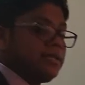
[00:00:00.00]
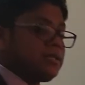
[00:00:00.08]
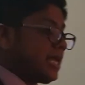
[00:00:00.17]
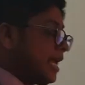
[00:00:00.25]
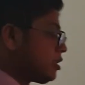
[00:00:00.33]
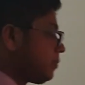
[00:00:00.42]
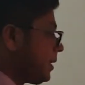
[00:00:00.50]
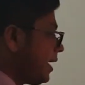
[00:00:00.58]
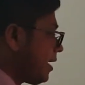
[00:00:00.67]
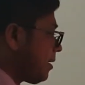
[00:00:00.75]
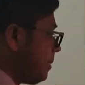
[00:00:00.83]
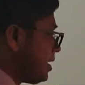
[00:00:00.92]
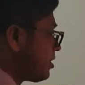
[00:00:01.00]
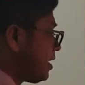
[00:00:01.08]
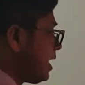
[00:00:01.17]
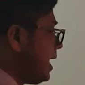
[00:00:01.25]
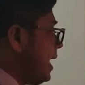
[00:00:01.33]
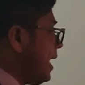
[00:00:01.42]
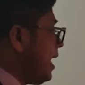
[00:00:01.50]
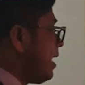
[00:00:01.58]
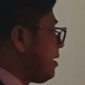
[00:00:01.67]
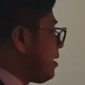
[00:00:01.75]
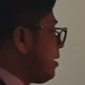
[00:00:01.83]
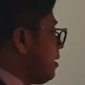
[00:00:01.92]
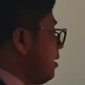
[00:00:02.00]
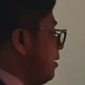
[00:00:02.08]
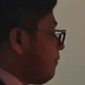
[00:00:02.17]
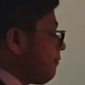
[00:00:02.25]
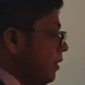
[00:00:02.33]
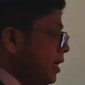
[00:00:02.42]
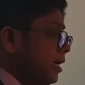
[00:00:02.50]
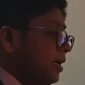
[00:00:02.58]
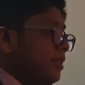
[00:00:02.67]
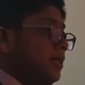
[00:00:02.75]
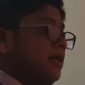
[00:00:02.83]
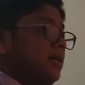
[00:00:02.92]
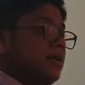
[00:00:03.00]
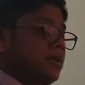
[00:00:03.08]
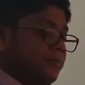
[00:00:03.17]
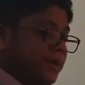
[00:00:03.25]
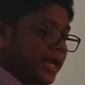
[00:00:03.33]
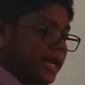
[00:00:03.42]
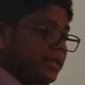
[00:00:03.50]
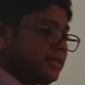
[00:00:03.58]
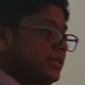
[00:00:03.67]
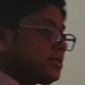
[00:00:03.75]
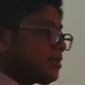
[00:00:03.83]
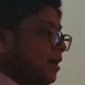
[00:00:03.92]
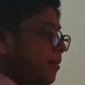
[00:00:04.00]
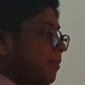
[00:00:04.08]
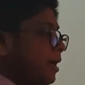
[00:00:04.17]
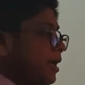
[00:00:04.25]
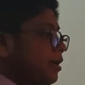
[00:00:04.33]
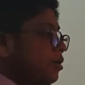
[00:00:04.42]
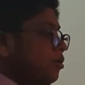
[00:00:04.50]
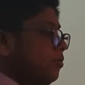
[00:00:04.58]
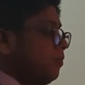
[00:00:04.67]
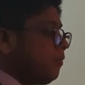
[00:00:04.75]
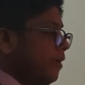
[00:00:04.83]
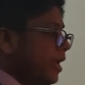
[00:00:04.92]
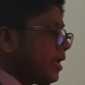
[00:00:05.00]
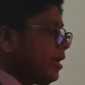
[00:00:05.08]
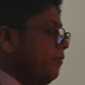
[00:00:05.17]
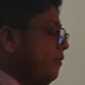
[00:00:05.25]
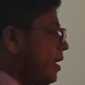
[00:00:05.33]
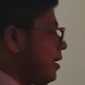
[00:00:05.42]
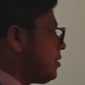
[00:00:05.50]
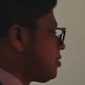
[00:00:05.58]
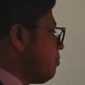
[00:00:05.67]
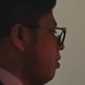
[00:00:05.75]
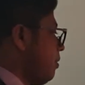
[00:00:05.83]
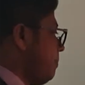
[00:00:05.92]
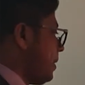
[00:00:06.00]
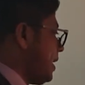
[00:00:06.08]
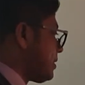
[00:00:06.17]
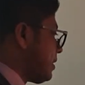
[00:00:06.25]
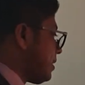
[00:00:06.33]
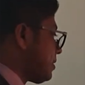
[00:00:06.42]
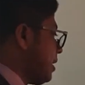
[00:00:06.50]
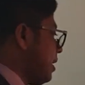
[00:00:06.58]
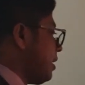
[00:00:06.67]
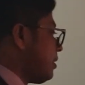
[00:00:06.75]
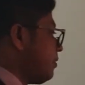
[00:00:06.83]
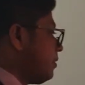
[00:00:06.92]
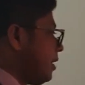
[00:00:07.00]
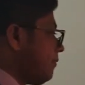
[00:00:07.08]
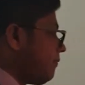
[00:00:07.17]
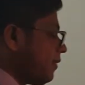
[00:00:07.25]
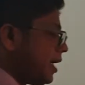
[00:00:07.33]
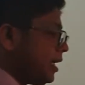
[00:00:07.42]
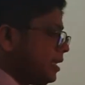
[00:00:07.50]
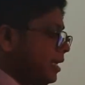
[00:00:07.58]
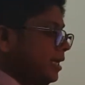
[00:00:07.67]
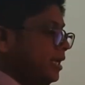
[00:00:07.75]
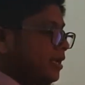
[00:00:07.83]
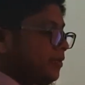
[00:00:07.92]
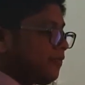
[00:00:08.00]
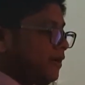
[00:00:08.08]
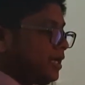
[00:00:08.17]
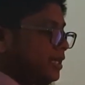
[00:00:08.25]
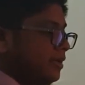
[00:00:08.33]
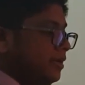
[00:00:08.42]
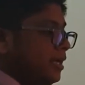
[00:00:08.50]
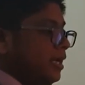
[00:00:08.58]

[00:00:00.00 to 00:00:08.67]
This aspirator machine, it further break this rubber into very small pieces. The further